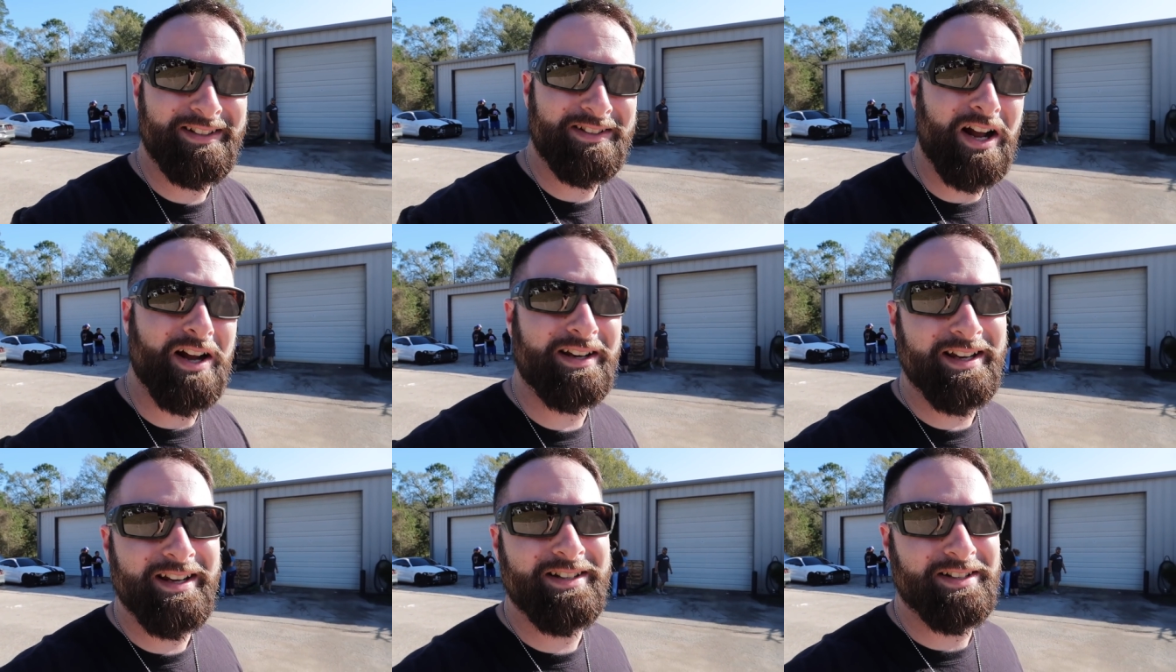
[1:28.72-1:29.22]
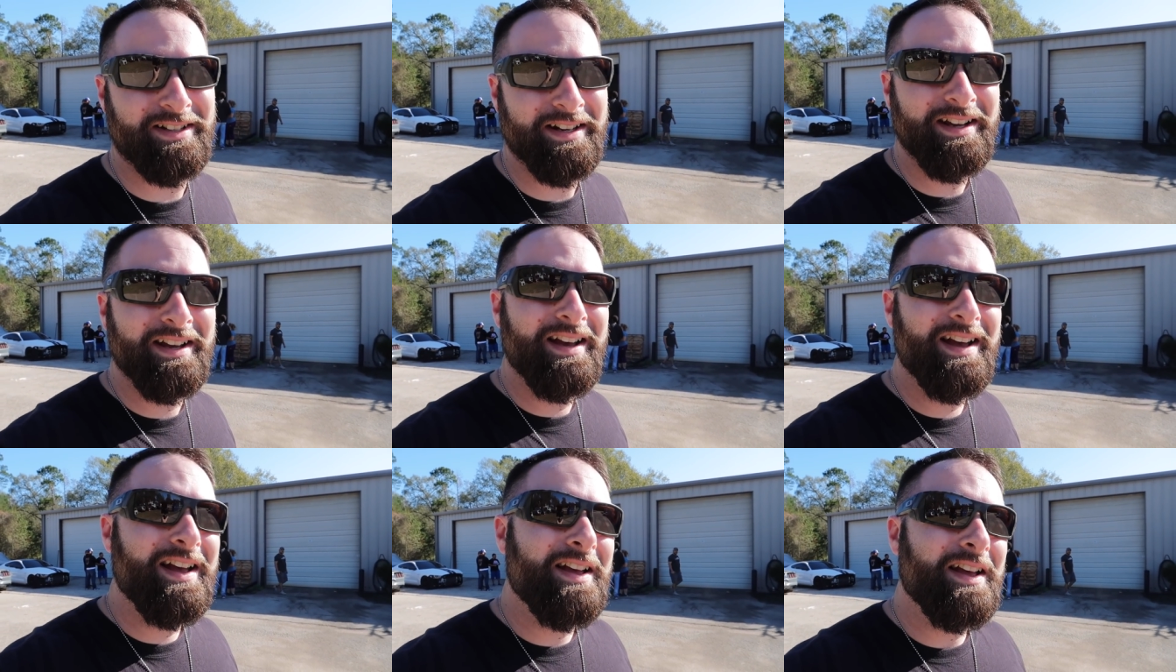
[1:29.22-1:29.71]
stock engine
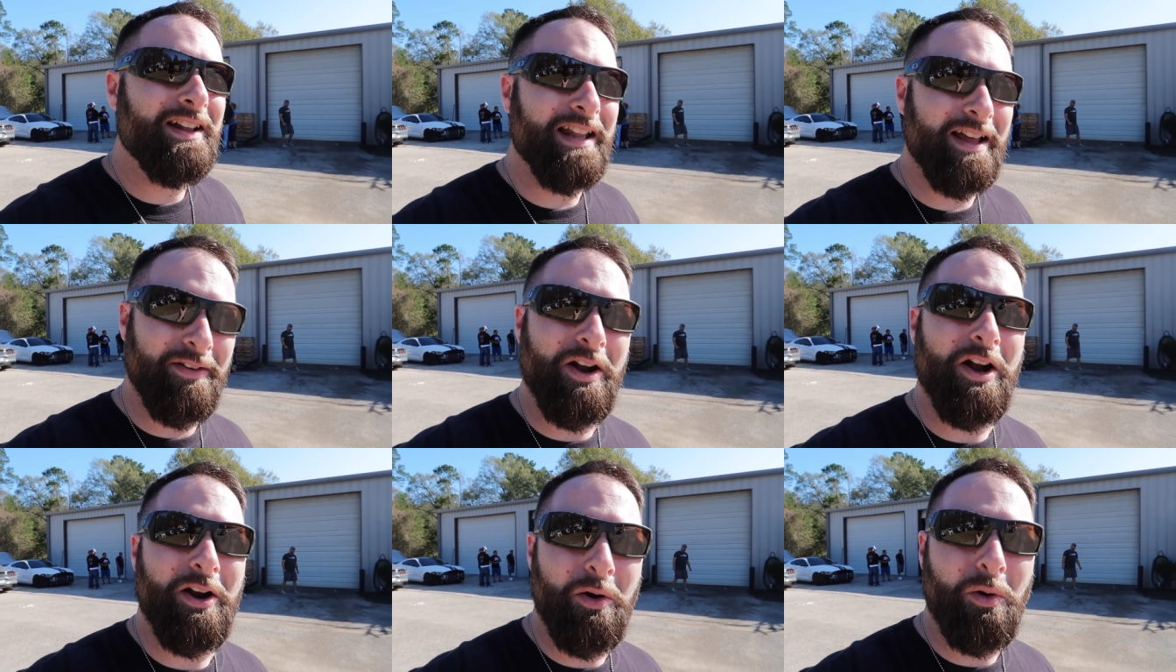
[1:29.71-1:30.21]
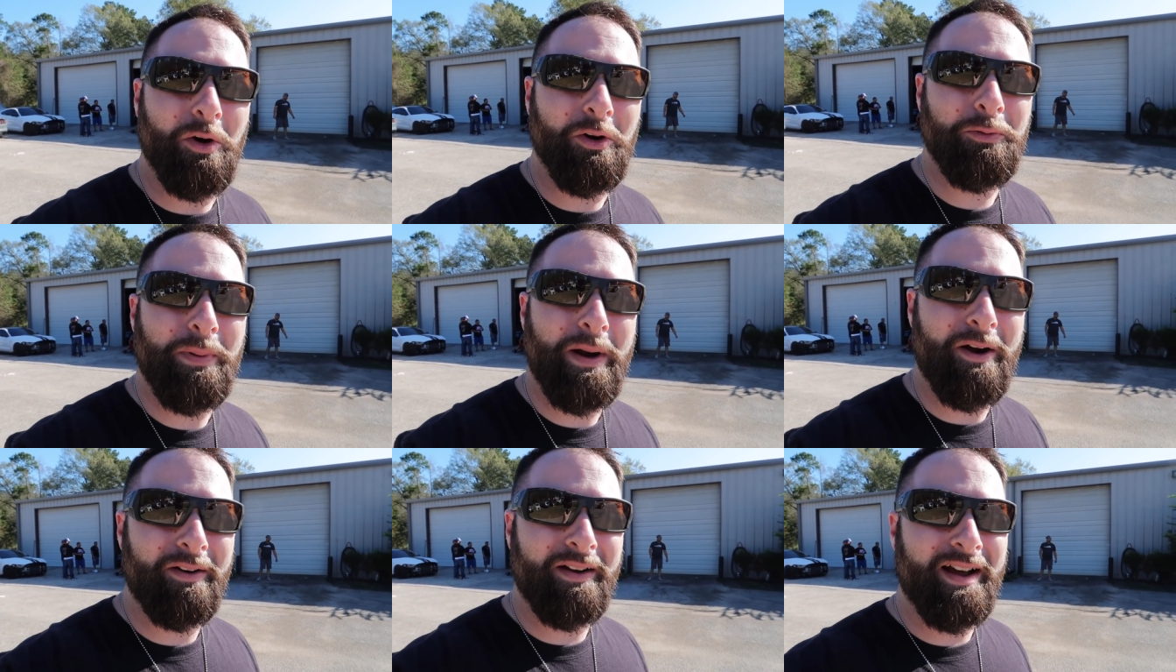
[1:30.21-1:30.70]
1100
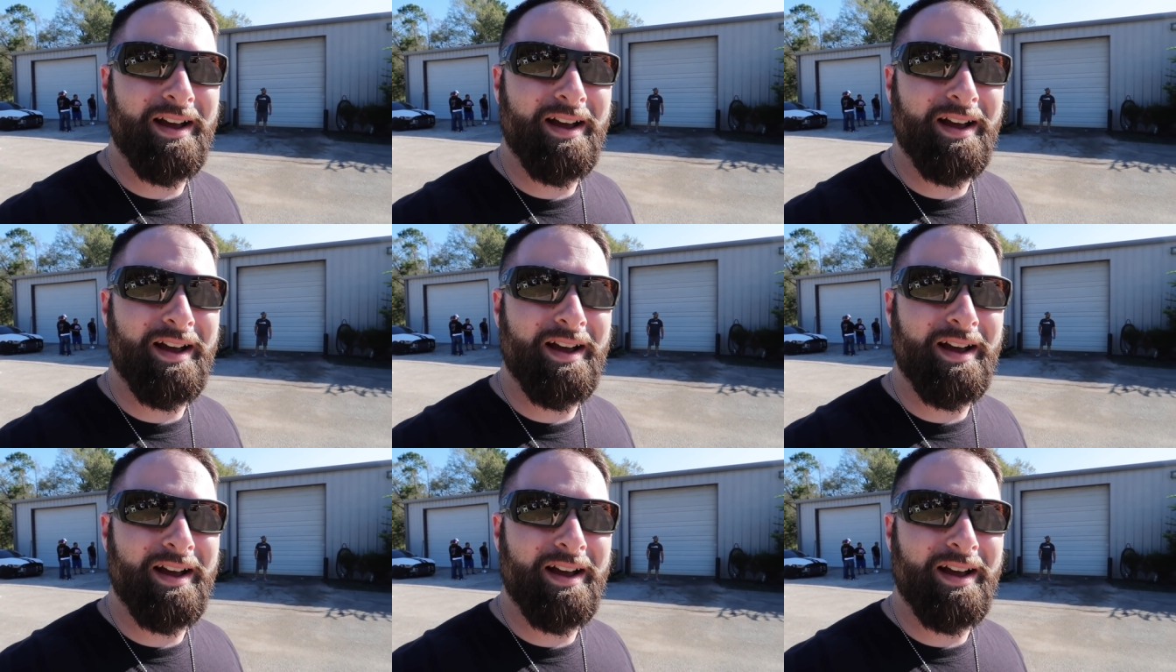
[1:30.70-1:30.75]
horsepower,